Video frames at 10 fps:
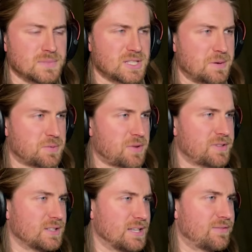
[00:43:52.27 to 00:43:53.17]
Seems worth
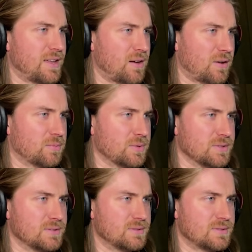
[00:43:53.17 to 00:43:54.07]
it to leave that hardwood
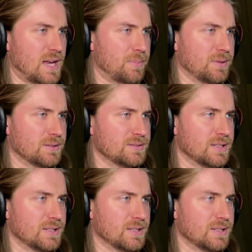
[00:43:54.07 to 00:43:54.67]
sapling